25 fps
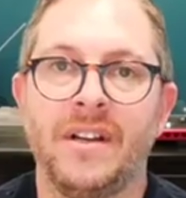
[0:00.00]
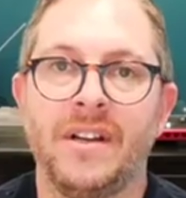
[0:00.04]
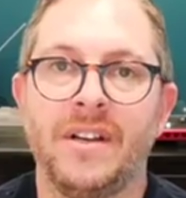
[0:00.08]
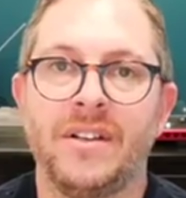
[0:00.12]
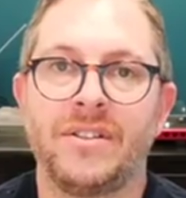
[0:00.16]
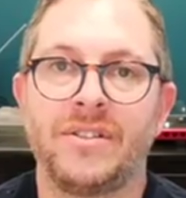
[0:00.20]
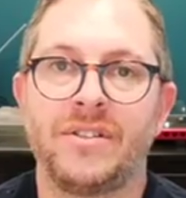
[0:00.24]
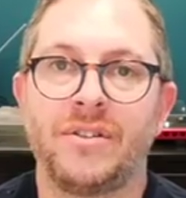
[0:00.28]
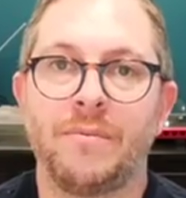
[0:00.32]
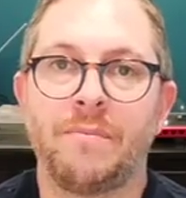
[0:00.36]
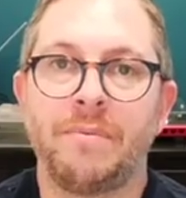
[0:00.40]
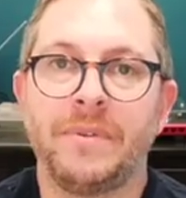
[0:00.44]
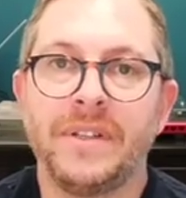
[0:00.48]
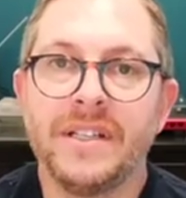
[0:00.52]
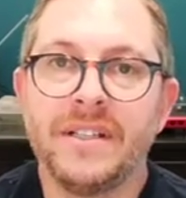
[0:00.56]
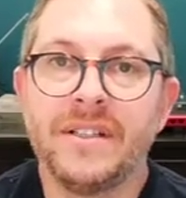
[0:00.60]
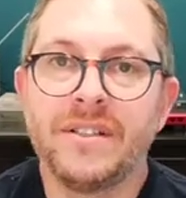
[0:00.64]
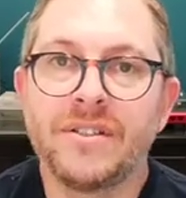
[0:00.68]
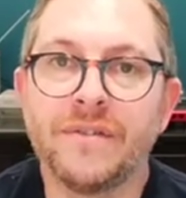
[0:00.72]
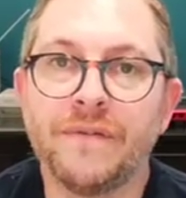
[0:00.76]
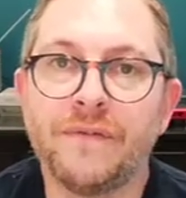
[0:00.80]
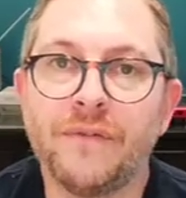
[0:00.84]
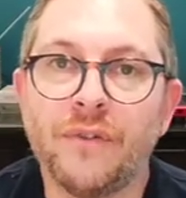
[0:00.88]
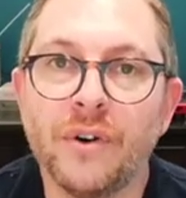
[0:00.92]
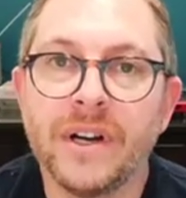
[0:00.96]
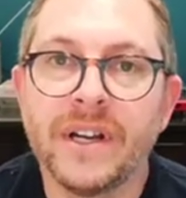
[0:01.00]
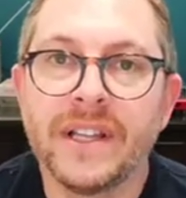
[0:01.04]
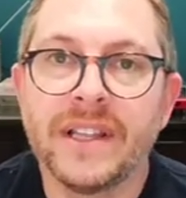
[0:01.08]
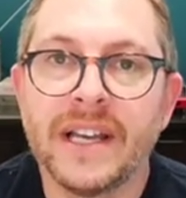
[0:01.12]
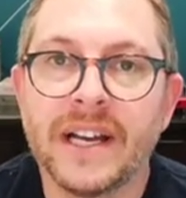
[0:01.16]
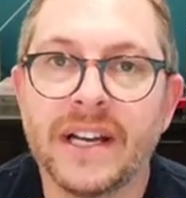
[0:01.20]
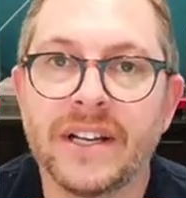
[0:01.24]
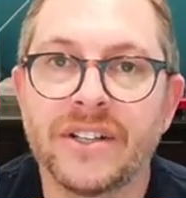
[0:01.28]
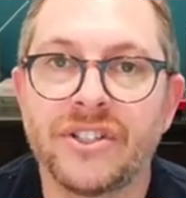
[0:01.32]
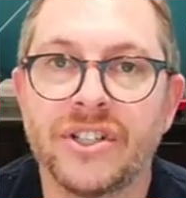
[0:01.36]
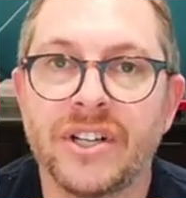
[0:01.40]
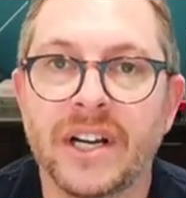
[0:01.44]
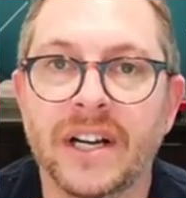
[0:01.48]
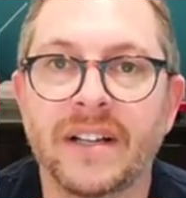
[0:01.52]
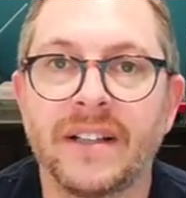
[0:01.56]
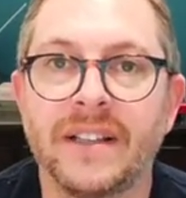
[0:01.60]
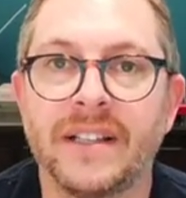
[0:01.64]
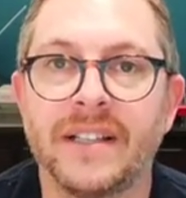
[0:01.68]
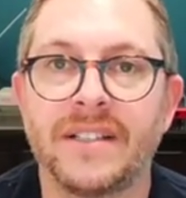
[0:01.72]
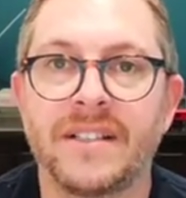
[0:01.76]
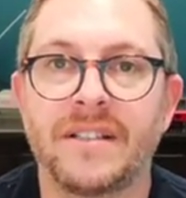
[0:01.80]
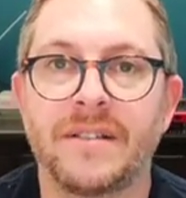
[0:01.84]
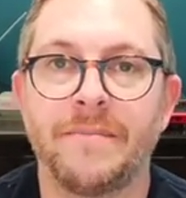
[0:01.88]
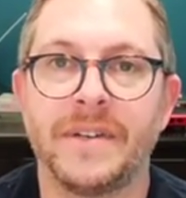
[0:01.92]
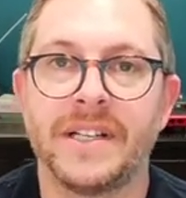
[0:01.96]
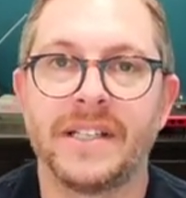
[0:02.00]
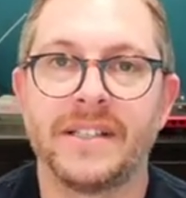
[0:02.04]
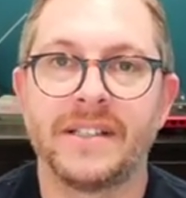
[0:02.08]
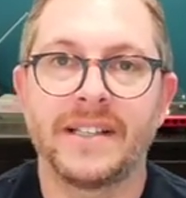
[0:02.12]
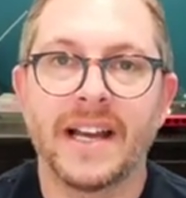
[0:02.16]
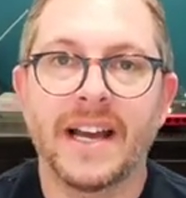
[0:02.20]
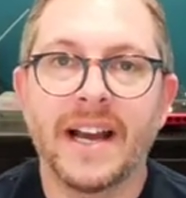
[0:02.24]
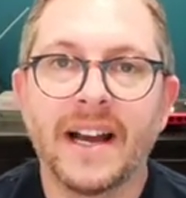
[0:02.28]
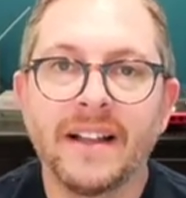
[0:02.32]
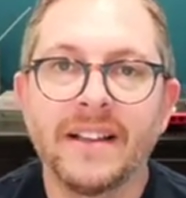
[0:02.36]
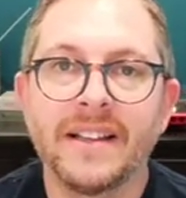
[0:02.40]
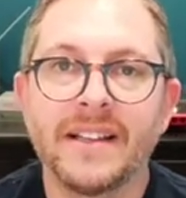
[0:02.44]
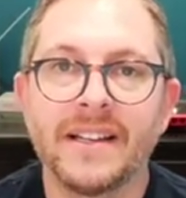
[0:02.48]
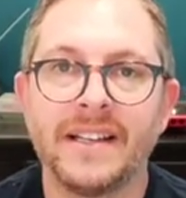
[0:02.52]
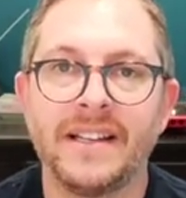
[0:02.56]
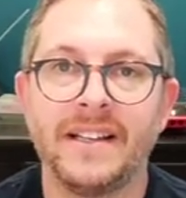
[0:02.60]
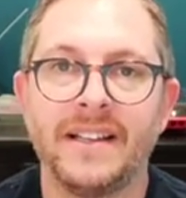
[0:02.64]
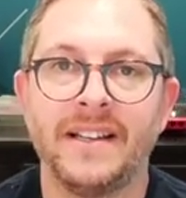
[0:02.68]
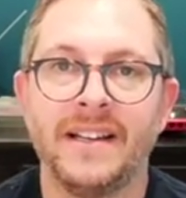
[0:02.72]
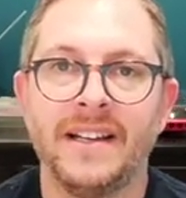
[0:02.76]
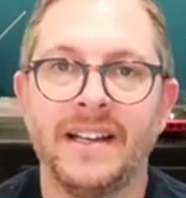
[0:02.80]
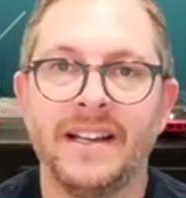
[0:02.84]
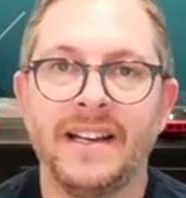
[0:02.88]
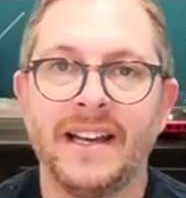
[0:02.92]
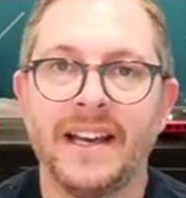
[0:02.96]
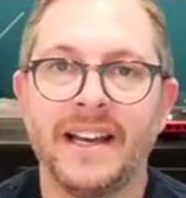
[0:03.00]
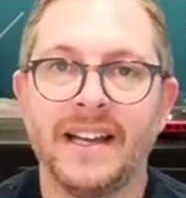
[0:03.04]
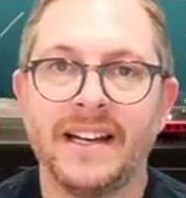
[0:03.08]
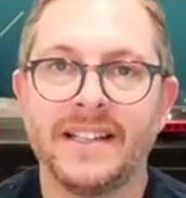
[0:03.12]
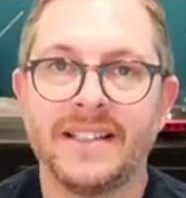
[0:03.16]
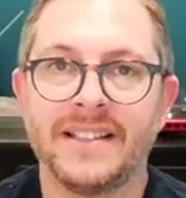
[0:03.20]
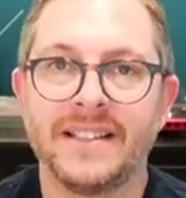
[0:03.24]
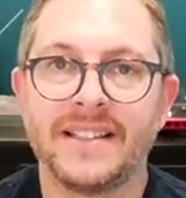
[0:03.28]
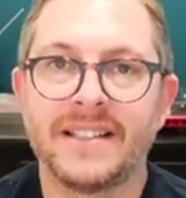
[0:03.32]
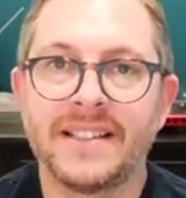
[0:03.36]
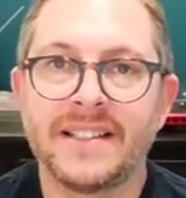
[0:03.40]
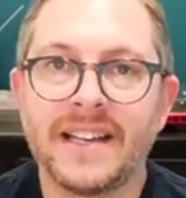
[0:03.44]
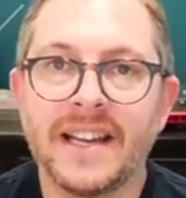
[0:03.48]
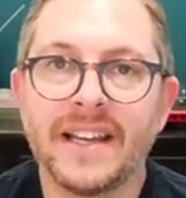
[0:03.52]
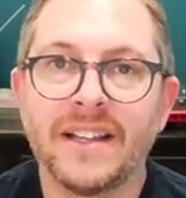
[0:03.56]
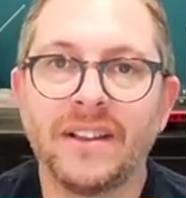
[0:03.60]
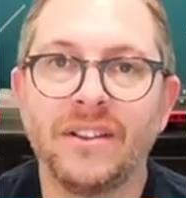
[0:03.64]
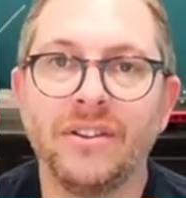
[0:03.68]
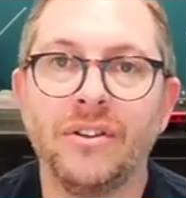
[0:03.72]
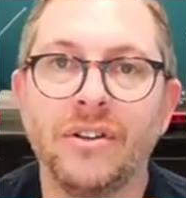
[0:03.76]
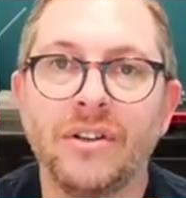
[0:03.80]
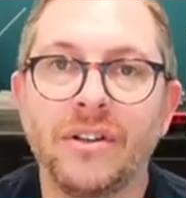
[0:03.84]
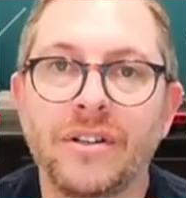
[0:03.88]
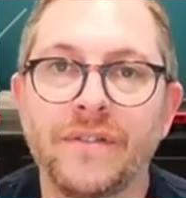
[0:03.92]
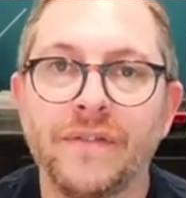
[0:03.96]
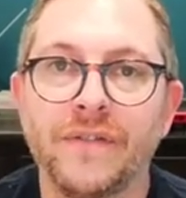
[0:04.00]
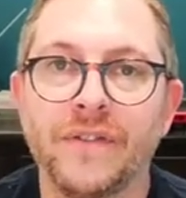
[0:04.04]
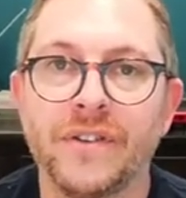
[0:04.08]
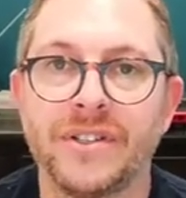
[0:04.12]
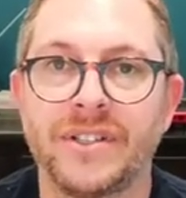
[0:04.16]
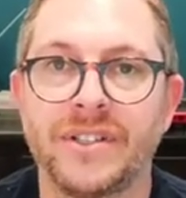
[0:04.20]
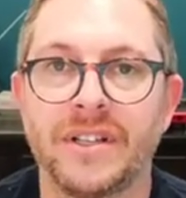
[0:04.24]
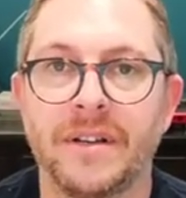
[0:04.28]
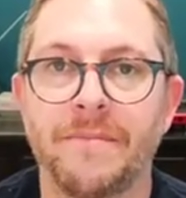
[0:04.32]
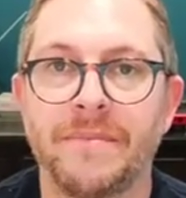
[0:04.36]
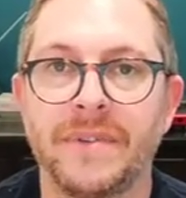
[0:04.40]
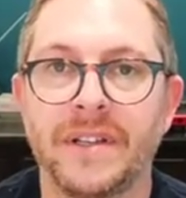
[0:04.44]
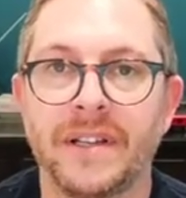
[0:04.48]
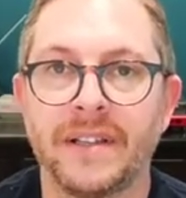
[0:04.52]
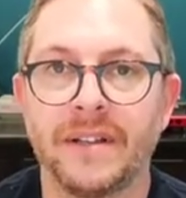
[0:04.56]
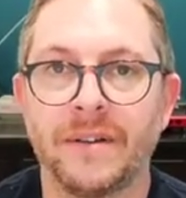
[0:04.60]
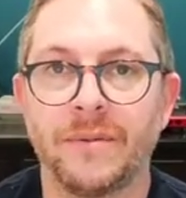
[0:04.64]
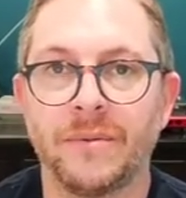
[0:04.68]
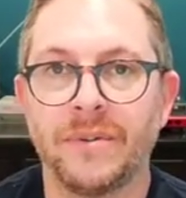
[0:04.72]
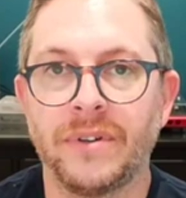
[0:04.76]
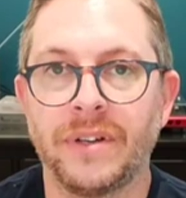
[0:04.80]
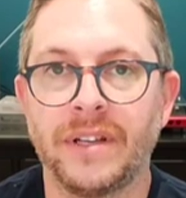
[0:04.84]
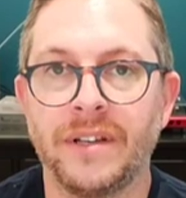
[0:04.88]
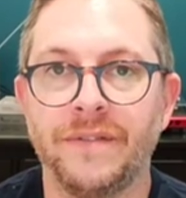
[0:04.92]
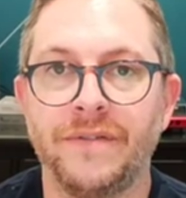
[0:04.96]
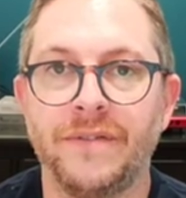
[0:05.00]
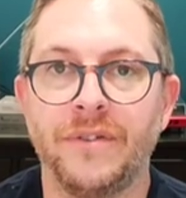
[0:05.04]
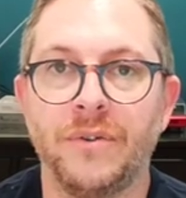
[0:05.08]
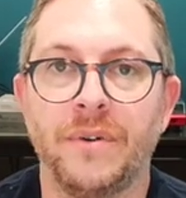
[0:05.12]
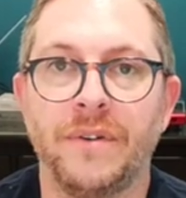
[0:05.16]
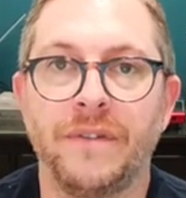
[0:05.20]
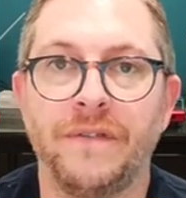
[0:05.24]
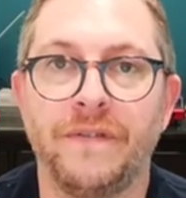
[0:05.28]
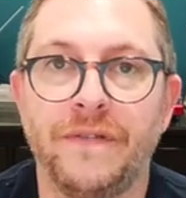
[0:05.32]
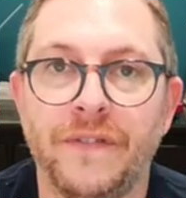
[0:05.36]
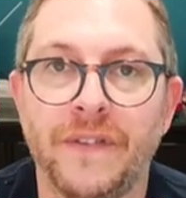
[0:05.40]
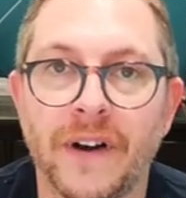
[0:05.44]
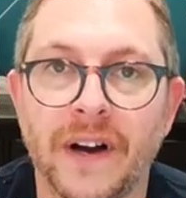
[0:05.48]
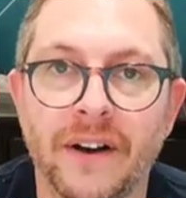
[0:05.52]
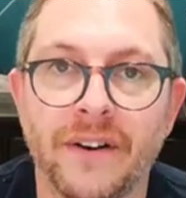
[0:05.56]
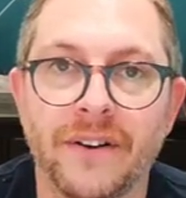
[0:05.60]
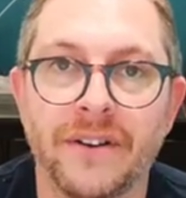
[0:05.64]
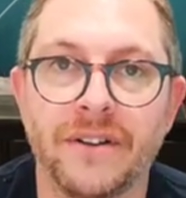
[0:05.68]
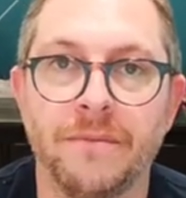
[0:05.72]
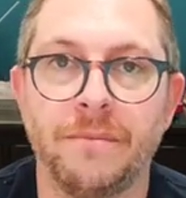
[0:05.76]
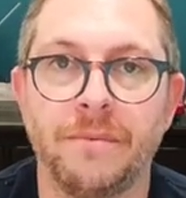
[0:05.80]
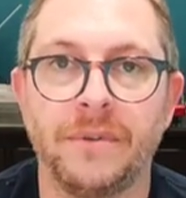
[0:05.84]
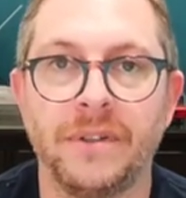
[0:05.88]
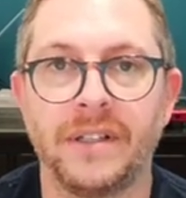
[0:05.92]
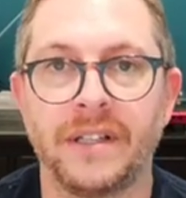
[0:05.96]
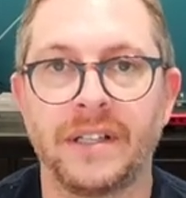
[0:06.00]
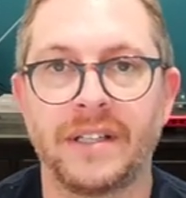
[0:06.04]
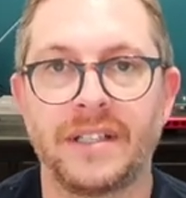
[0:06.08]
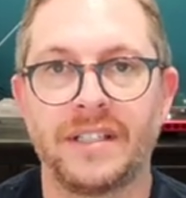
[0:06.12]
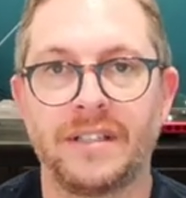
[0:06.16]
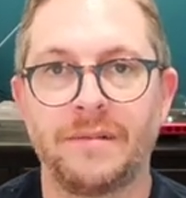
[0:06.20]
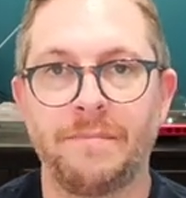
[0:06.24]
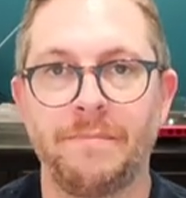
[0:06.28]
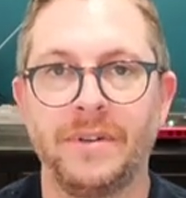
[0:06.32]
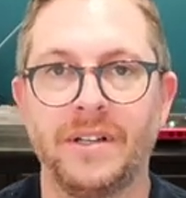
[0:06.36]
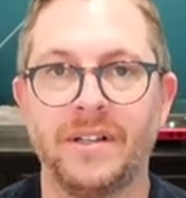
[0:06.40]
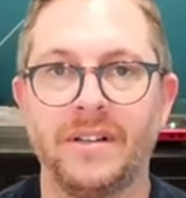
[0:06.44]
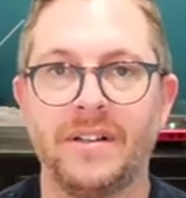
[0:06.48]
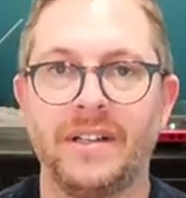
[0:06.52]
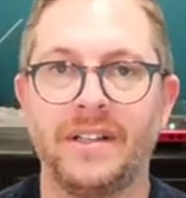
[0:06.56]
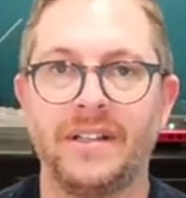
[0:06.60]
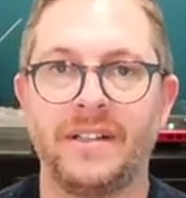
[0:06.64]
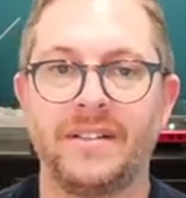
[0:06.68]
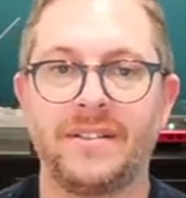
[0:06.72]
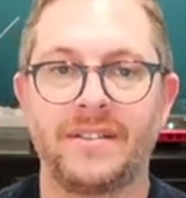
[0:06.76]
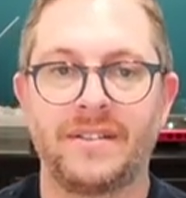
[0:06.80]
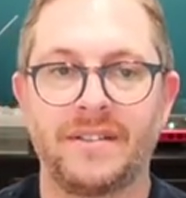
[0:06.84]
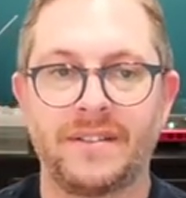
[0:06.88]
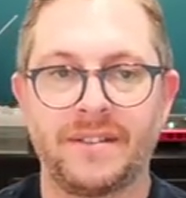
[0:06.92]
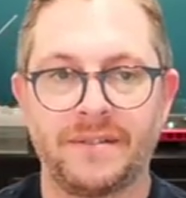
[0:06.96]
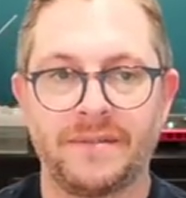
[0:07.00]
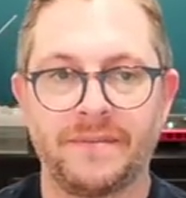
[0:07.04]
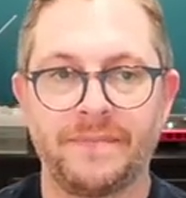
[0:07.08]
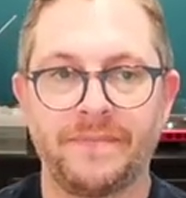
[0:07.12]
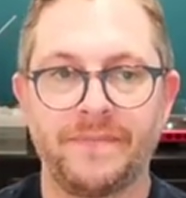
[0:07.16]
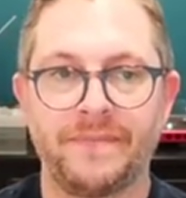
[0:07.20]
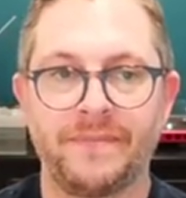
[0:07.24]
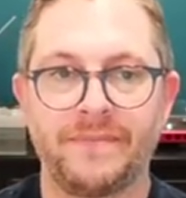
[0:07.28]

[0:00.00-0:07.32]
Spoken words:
So please avoid that checklist mentality and instead look for something that will give you a valuable experience.